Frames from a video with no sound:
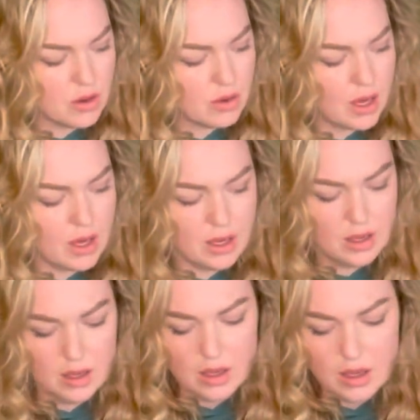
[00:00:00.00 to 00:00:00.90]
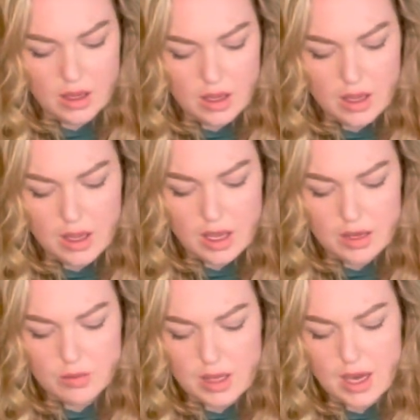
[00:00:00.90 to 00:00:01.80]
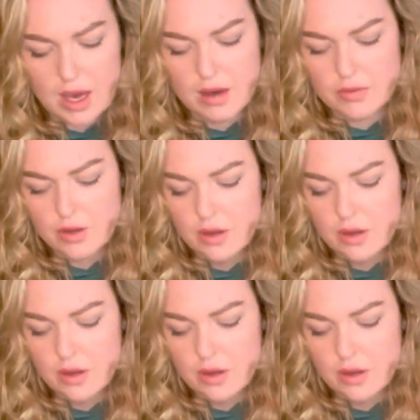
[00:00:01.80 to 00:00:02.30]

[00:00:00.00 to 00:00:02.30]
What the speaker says: okay? And we have